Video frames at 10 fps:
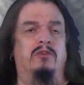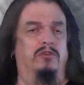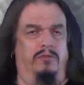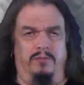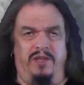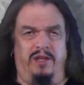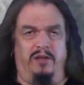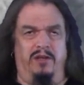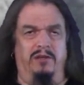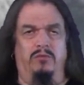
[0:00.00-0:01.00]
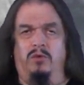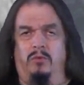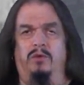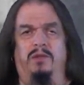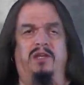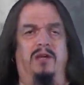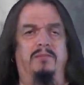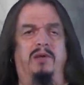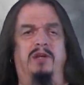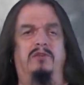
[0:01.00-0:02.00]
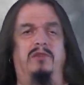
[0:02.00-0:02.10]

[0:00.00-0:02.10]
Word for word: So from then on, what would become pine